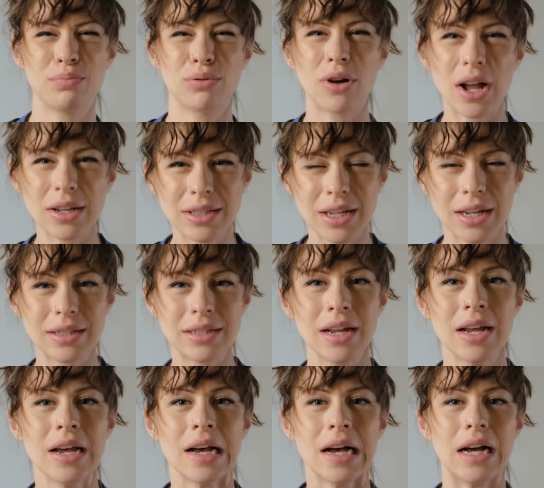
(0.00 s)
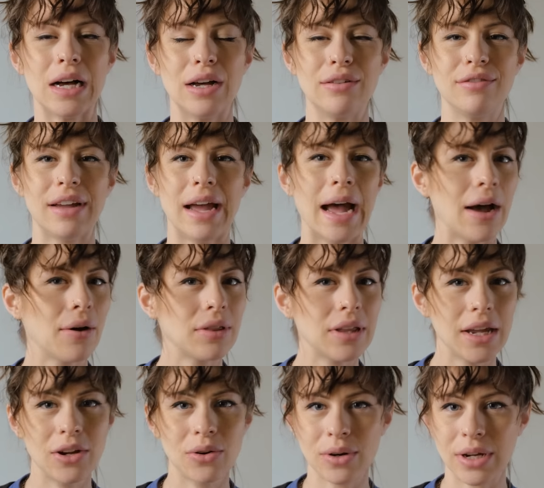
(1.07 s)
process of how
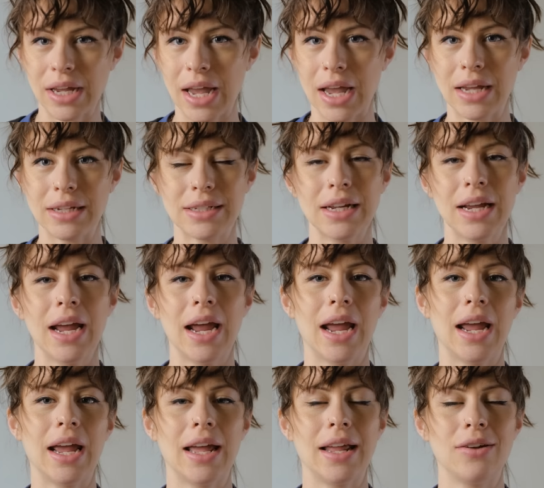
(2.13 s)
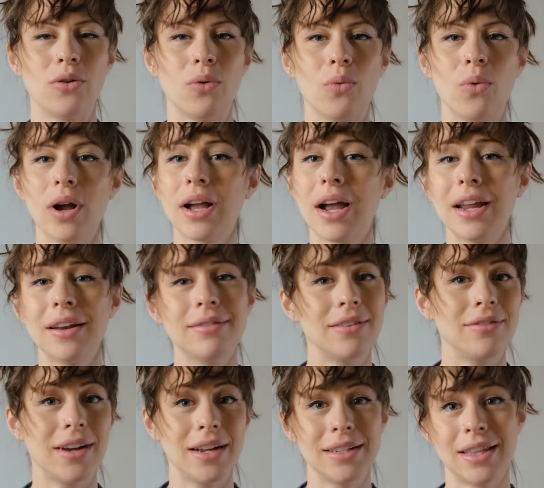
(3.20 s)
they create and what kind of
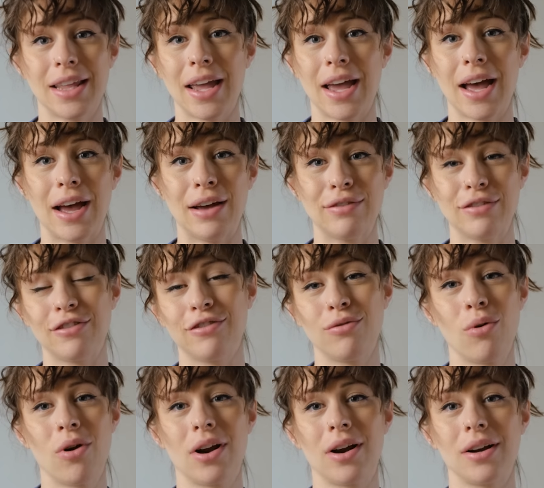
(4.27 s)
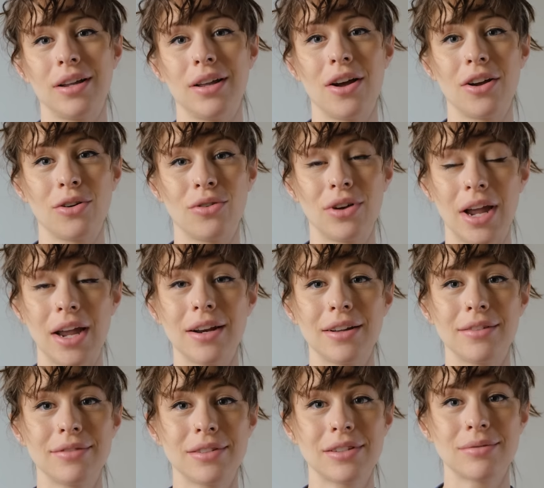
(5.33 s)
advice they have for young
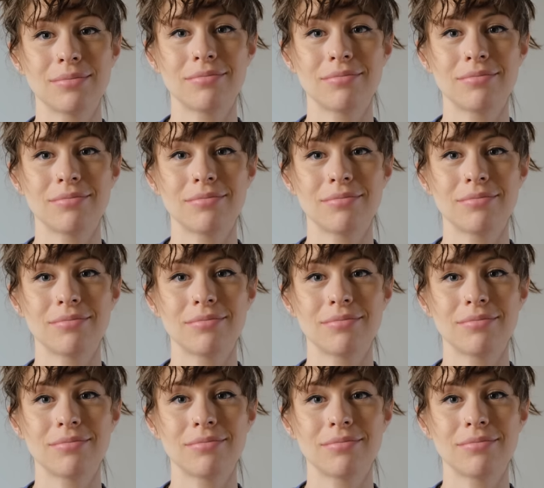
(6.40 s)
creatives.